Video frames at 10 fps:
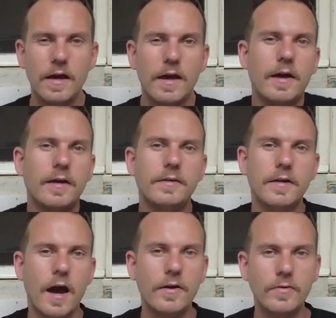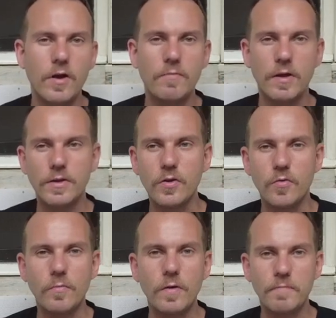And I don't know about
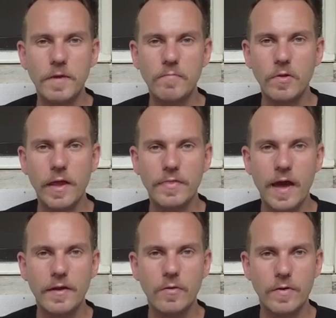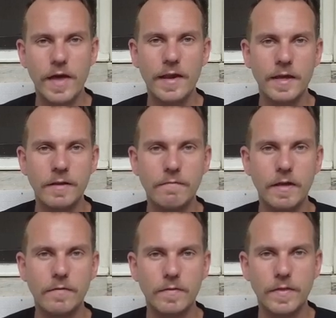you, but people like that, who are that
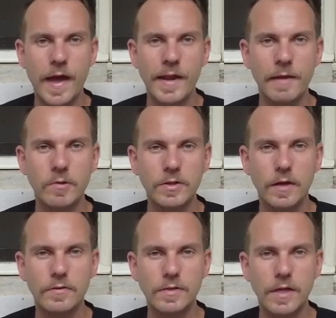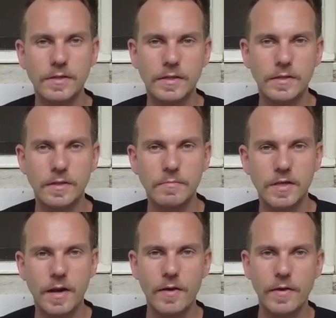innovative and that able to understand systems
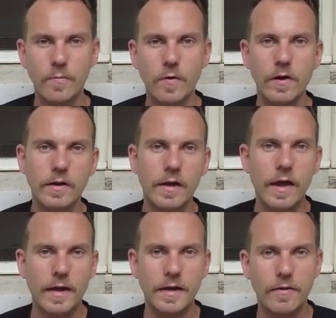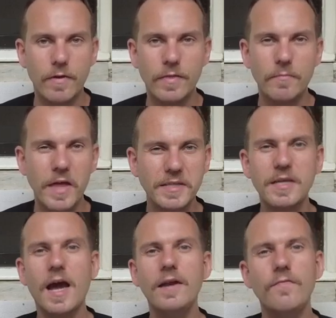and how they work and get around them, that's
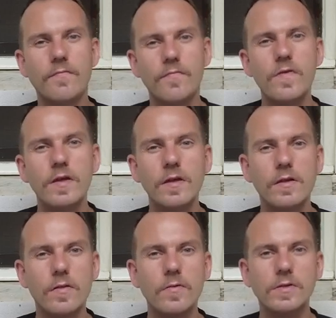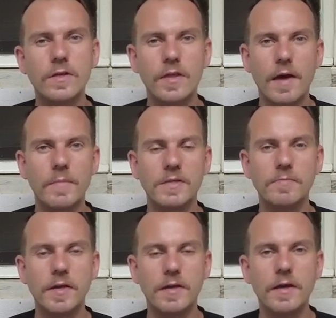kind of really close to the
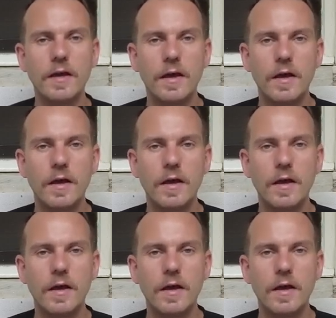MSP